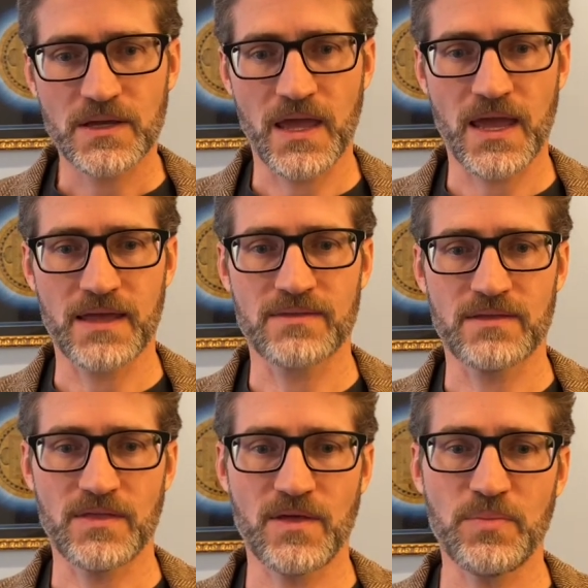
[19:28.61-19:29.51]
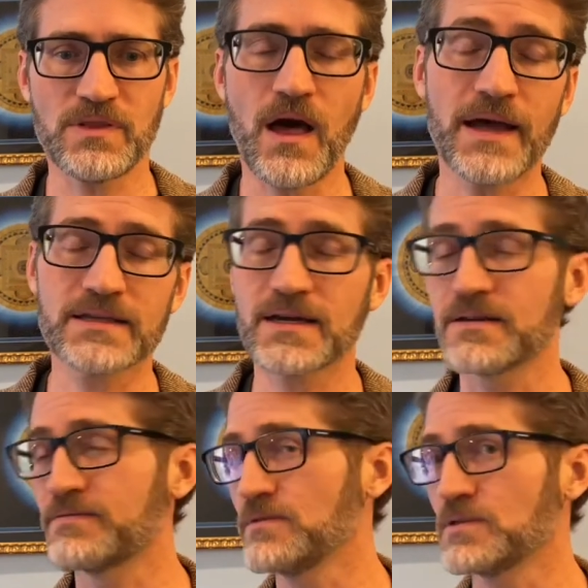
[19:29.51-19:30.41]
and the plot kind
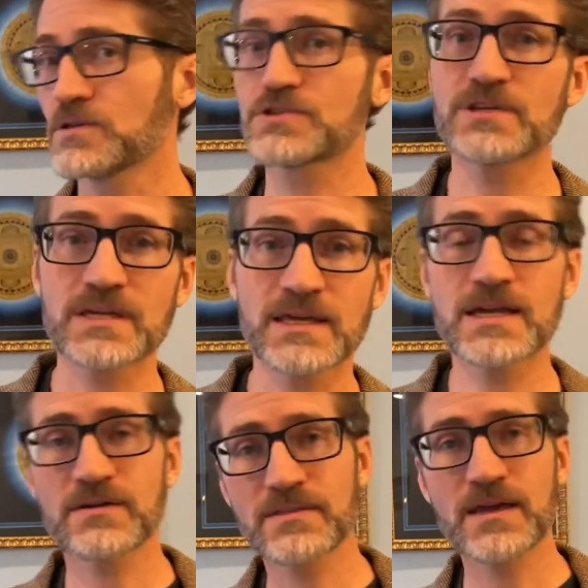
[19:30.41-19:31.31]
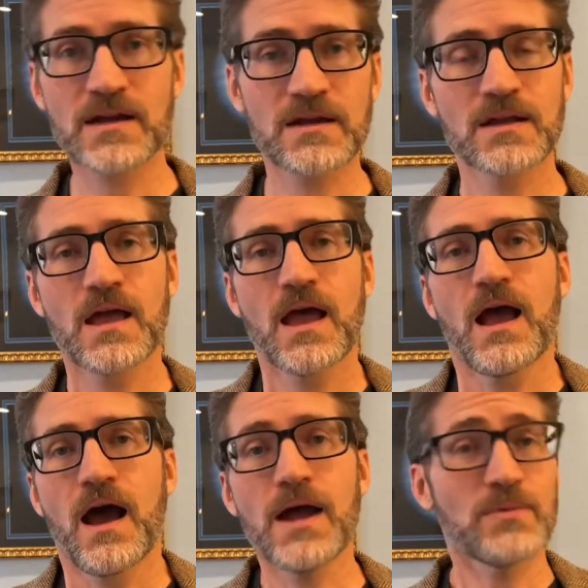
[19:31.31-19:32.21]
of lurching here and there,
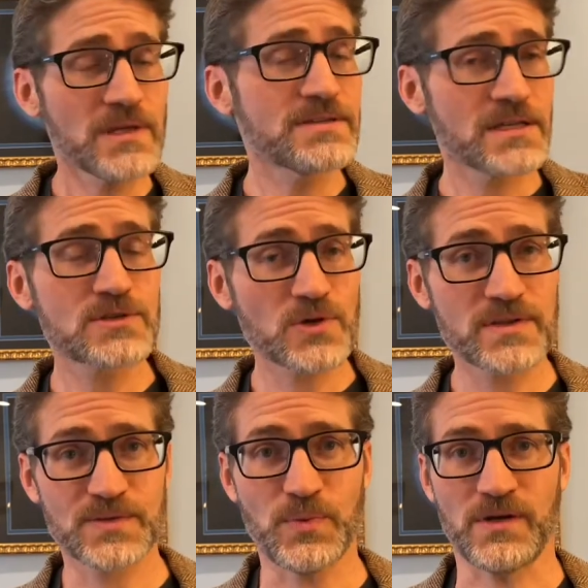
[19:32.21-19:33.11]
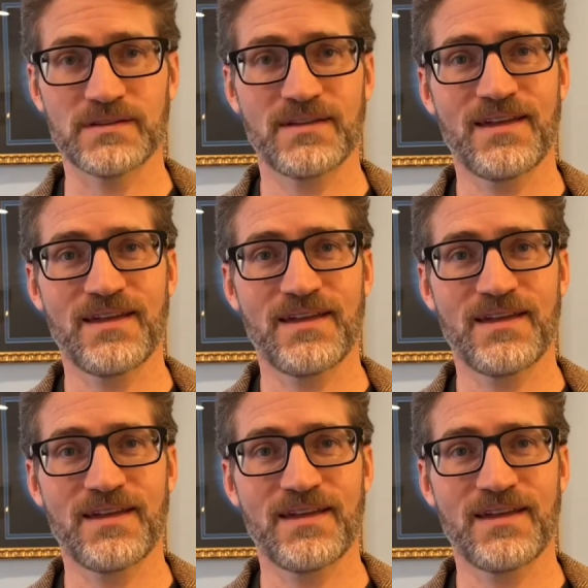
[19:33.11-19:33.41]
I really did enjoy this book.